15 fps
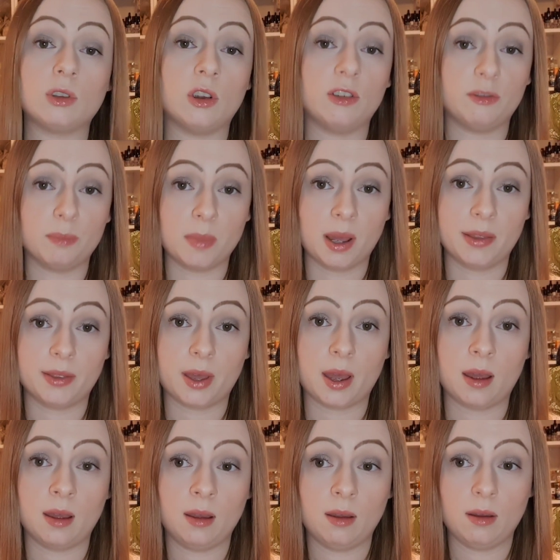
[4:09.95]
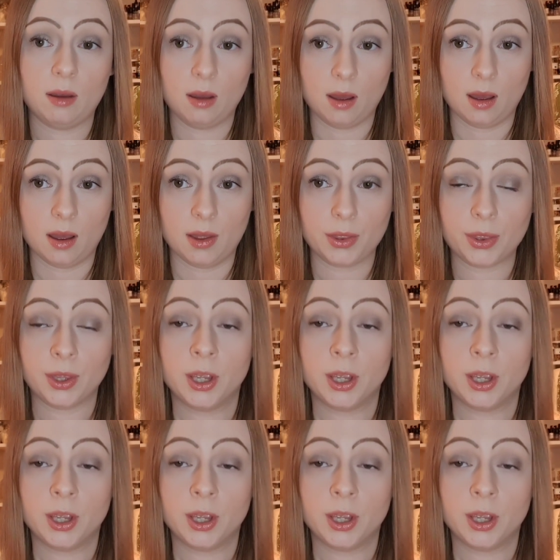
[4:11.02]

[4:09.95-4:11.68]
of Mother Earth.